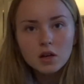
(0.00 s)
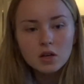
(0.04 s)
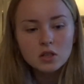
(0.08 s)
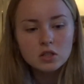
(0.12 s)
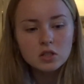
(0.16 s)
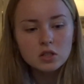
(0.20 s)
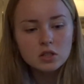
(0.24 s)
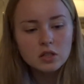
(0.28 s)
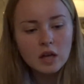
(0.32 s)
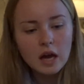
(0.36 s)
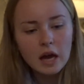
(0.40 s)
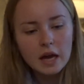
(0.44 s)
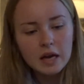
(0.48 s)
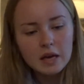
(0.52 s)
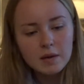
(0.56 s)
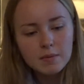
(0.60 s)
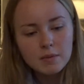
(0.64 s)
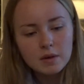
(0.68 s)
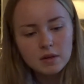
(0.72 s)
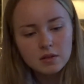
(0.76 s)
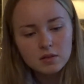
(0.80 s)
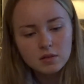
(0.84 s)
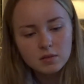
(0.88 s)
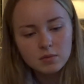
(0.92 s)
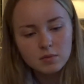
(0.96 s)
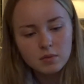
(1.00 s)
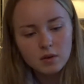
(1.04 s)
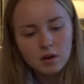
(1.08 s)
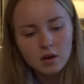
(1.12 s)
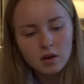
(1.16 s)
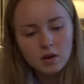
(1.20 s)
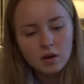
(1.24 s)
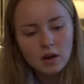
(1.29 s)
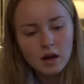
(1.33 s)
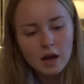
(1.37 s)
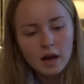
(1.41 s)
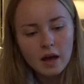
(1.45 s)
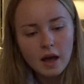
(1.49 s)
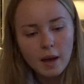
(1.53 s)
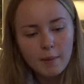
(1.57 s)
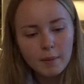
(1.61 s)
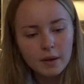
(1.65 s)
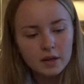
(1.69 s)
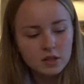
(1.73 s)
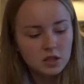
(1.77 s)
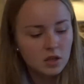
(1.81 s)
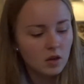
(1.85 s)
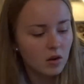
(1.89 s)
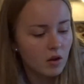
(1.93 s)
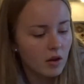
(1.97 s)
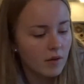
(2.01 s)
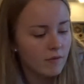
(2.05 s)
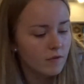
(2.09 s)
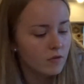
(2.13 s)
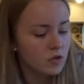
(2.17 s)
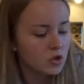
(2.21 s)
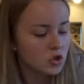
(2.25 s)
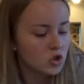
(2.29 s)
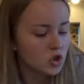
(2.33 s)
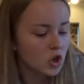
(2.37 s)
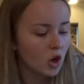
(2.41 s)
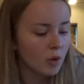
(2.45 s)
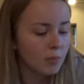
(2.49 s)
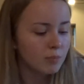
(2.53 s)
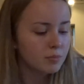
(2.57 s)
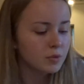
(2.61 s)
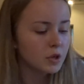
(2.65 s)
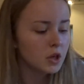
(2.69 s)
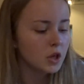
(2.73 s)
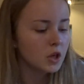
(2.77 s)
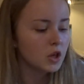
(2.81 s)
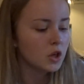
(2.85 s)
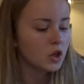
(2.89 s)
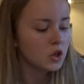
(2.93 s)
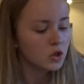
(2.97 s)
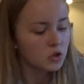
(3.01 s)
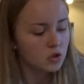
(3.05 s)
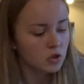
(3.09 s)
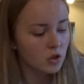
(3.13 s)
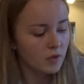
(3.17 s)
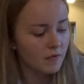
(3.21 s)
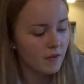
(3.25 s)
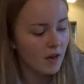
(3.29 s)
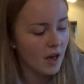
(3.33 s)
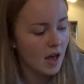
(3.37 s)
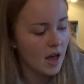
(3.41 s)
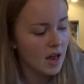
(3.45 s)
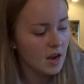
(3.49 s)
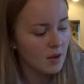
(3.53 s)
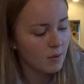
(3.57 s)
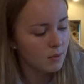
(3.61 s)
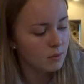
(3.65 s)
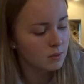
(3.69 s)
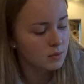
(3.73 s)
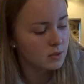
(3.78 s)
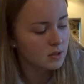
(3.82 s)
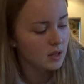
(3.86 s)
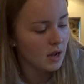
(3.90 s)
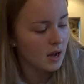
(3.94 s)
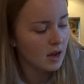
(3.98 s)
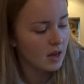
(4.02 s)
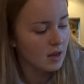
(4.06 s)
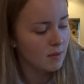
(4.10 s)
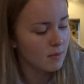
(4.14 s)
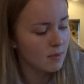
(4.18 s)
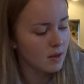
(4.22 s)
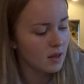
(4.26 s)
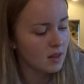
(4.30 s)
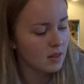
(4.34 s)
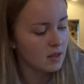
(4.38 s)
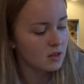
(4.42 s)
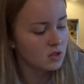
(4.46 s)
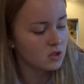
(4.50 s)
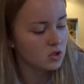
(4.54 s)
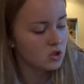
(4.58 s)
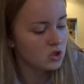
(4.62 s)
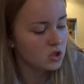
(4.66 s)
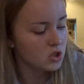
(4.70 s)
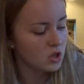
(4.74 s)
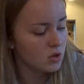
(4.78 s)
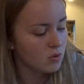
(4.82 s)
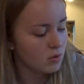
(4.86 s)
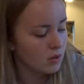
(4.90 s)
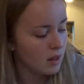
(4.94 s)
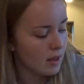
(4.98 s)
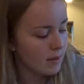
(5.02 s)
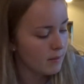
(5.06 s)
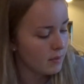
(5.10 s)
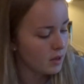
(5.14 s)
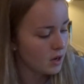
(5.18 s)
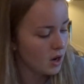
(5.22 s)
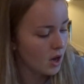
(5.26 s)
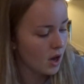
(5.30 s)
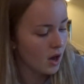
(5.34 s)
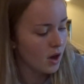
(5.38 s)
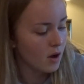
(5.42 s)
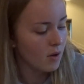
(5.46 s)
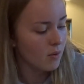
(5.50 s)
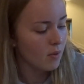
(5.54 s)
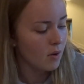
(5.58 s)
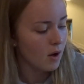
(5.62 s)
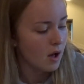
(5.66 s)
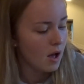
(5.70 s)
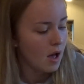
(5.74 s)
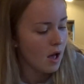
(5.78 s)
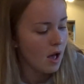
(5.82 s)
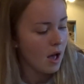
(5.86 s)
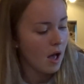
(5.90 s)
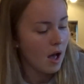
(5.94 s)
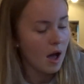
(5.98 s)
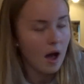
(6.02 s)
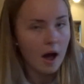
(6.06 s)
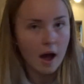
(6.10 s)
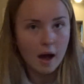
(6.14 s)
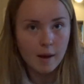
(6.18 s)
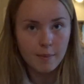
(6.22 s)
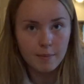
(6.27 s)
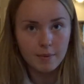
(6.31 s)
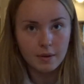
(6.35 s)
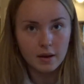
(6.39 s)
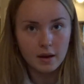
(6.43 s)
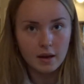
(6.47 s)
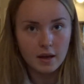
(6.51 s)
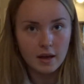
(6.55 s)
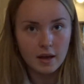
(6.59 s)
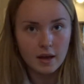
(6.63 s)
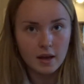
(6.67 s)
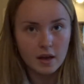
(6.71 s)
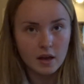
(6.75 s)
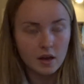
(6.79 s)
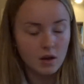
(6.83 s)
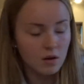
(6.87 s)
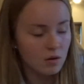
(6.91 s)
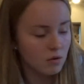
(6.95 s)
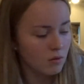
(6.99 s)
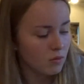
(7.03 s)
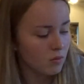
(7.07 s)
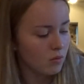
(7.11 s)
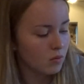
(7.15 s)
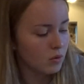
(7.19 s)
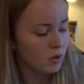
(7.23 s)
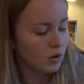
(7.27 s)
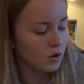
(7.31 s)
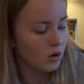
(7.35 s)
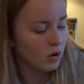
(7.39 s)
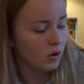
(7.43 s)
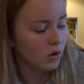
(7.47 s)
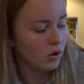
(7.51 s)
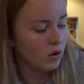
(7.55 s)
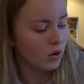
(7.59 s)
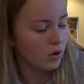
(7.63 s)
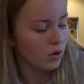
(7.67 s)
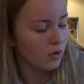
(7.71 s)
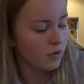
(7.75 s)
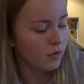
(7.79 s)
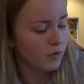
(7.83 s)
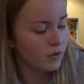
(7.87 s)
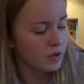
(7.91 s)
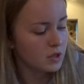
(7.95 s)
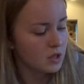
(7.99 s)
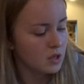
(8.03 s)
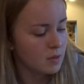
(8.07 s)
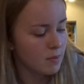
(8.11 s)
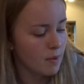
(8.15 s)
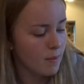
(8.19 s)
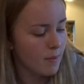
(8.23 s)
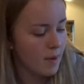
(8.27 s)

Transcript: Just hire me someone. I am actually looking for a job. So if anyone wants to hire me, then do let me know. Happily would love to be